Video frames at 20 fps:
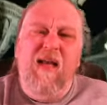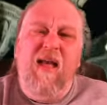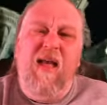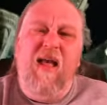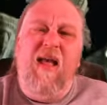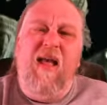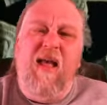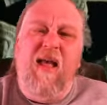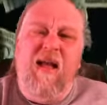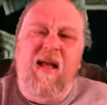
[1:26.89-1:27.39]

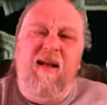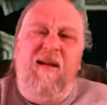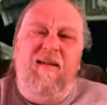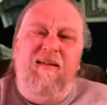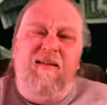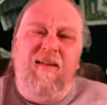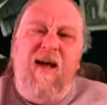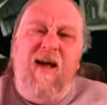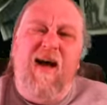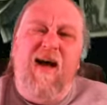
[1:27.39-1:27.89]

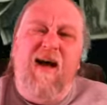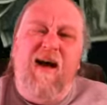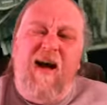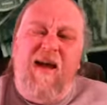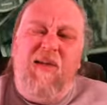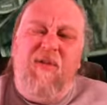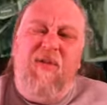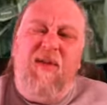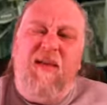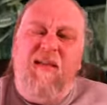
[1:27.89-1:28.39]
And
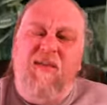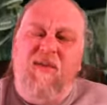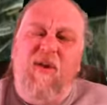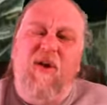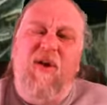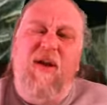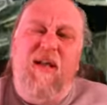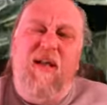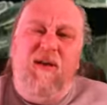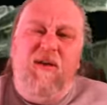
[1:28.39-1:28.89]
I think
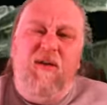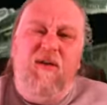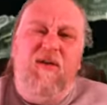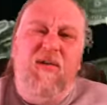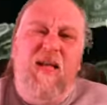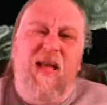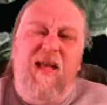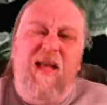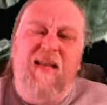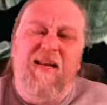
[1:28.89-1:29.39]
they're
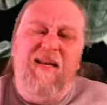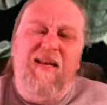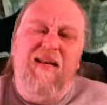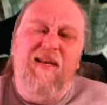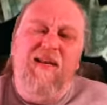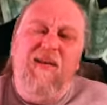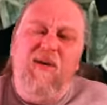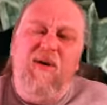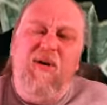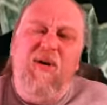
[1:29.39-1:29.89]

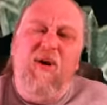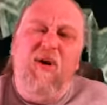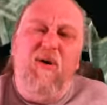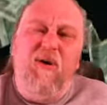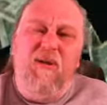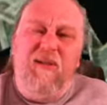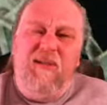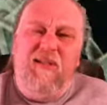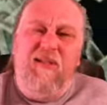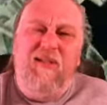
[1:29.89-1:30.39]
entertaining,
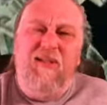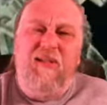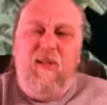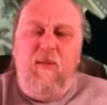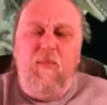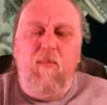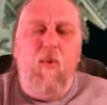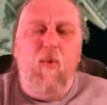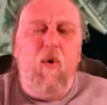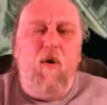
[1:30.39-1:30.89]
it's just
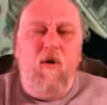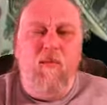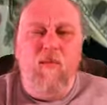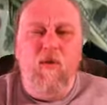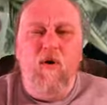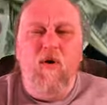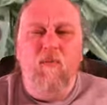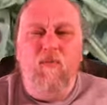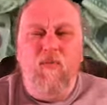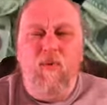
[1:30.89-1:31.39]
the
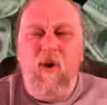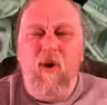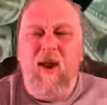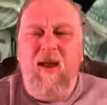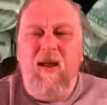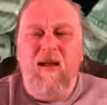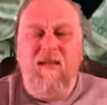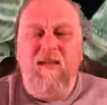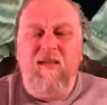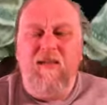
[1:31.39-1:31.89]
Mormo
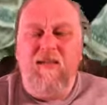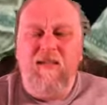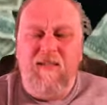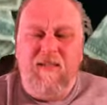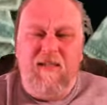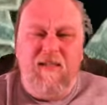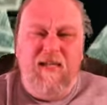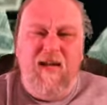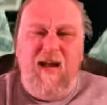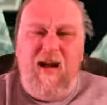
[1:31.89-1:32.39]
brand and
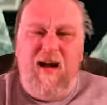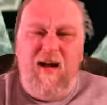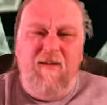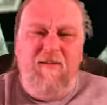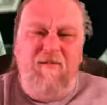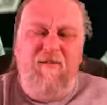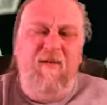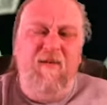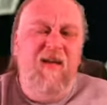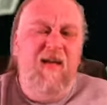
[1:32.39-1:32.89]

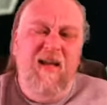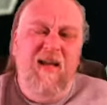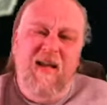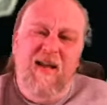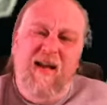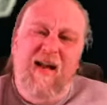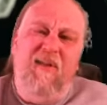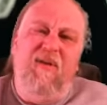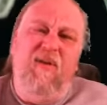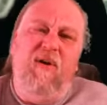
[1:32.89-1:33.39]
stuff.
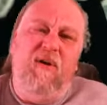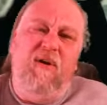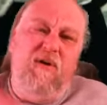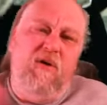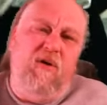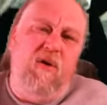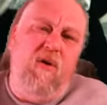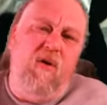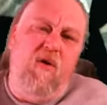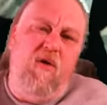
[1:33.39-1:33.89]
And
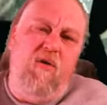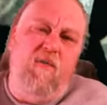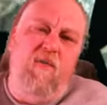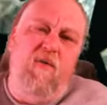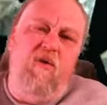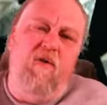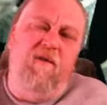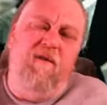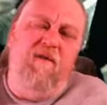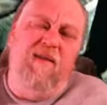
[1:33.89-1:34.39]
there's new
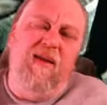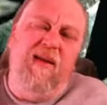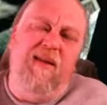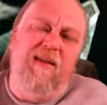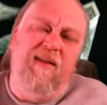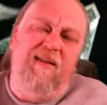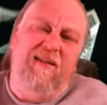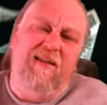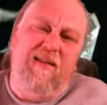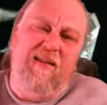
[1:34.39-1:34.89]

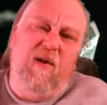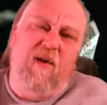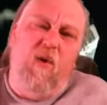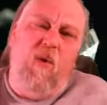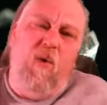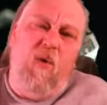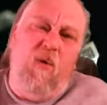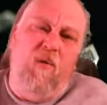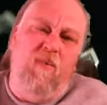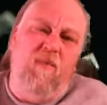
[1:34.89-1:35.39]
movies and
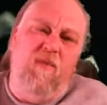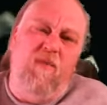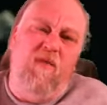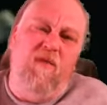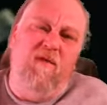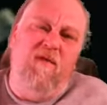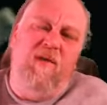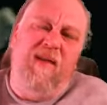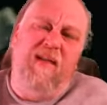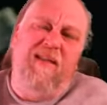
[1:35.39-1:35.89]
old
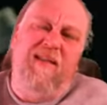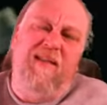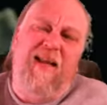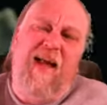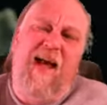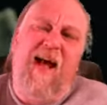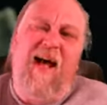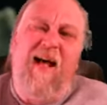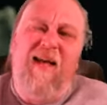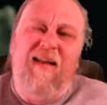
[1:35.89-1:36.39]
movies
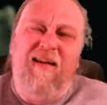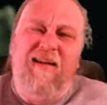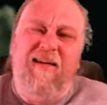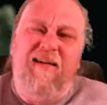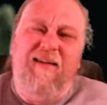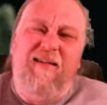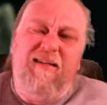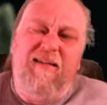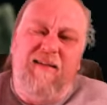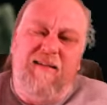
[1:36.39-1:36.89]

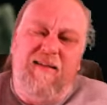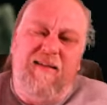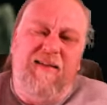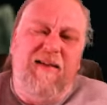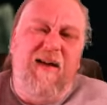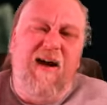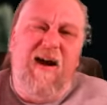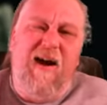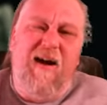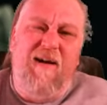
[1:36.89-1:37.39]
added and
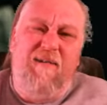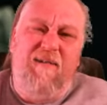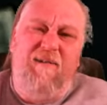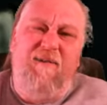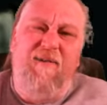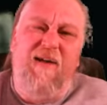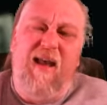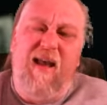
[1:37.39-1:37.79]
stuff.